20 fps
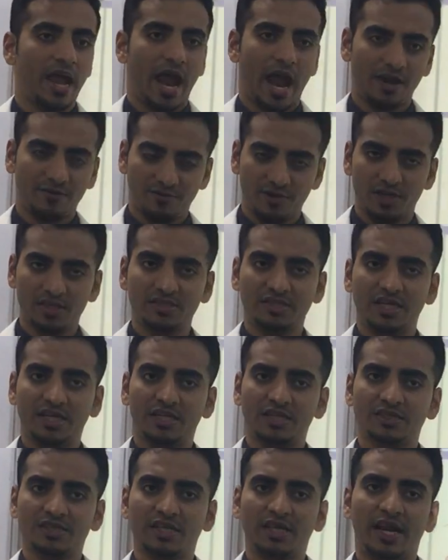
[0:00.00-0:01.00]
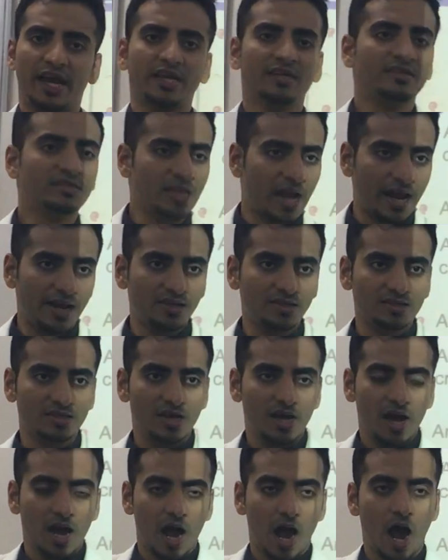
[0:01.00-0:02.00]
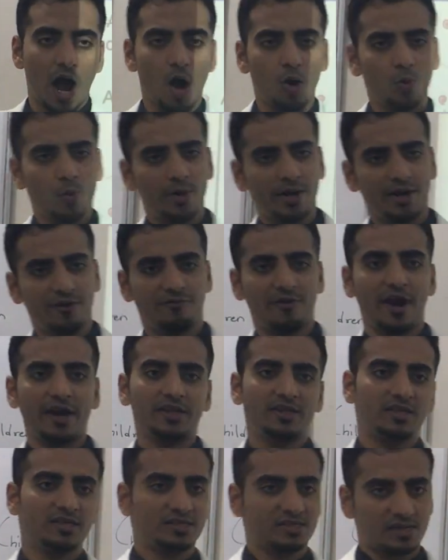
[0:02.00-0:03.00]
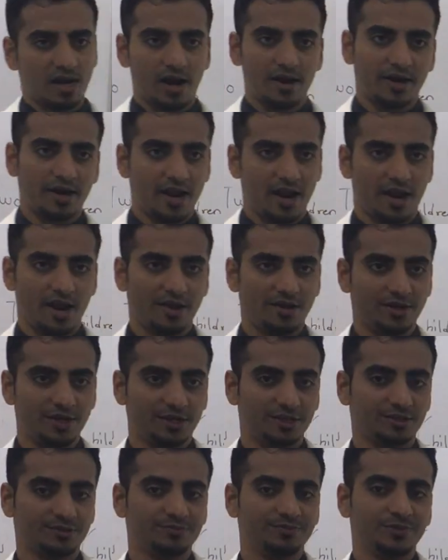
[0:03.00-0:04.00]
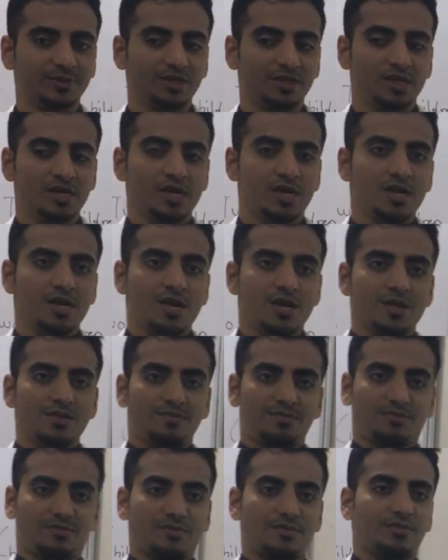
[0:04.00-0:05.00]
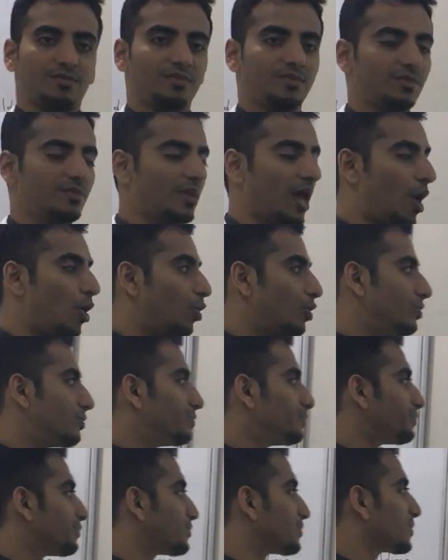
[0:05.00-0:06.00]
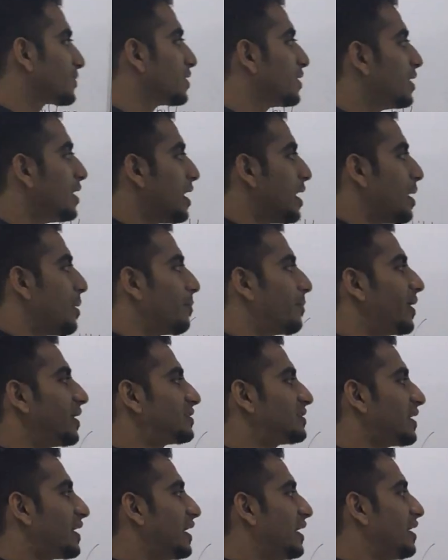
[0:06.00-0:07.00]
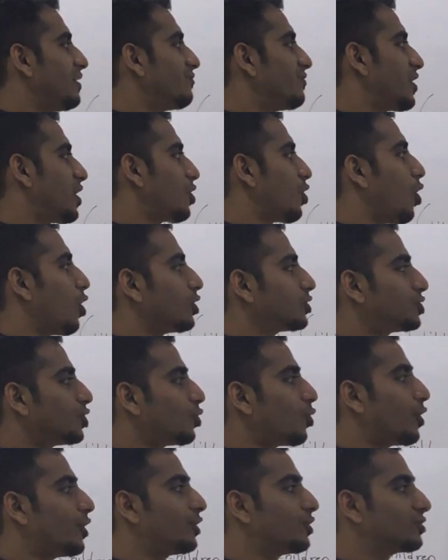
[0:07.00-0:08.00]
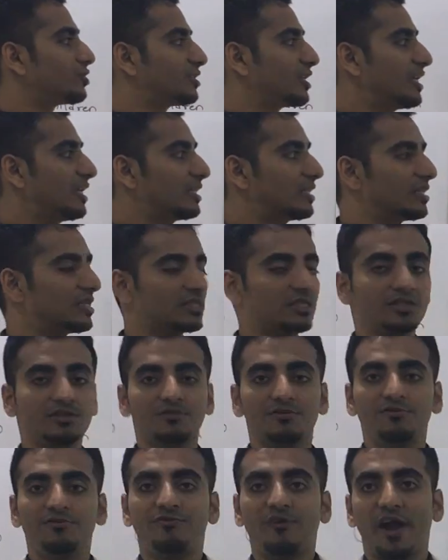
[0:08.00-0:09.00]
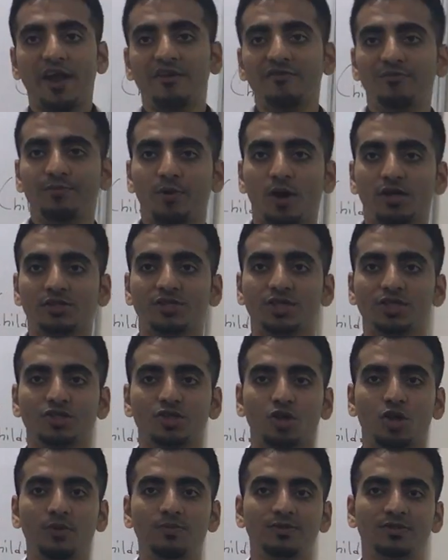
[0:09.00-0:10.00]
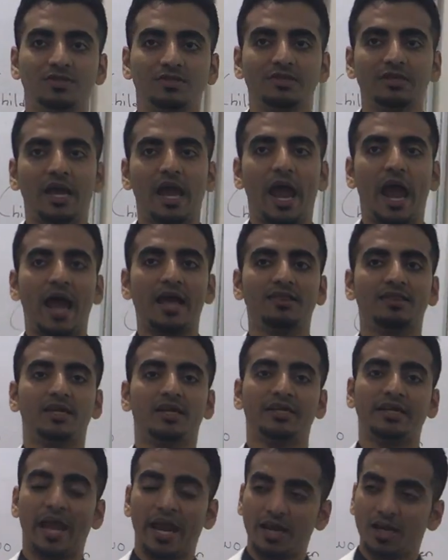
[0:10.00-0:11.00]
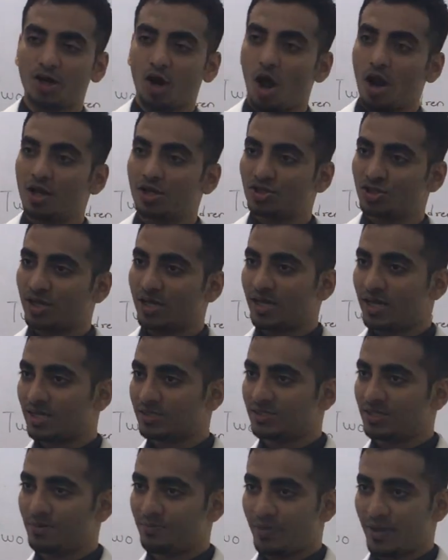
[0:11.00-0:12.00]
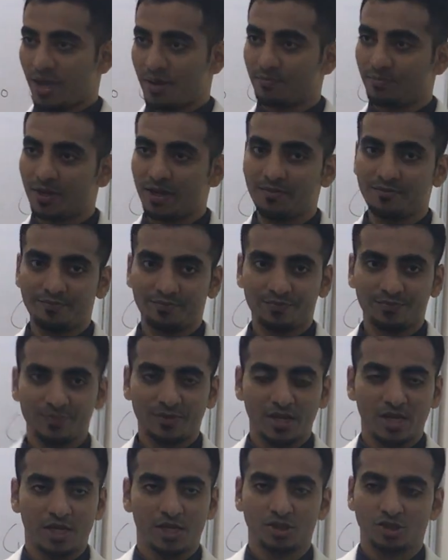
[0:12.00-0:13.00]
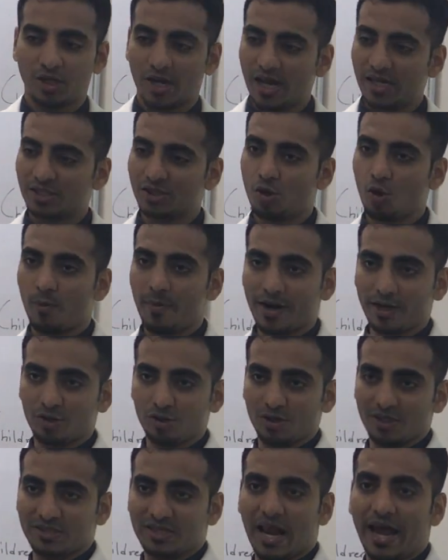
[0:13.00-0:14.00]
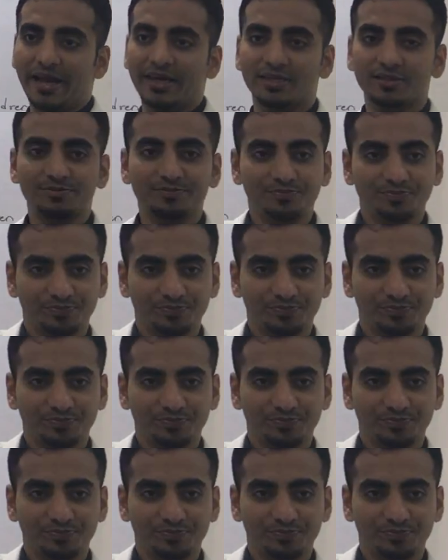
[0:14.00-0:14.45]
And you will see this in the next slides, how we define this start date and end date. Now, basically we are also going to see this 5 process groups and the 10 knowledge areas in PMP. So let's go back to the slide.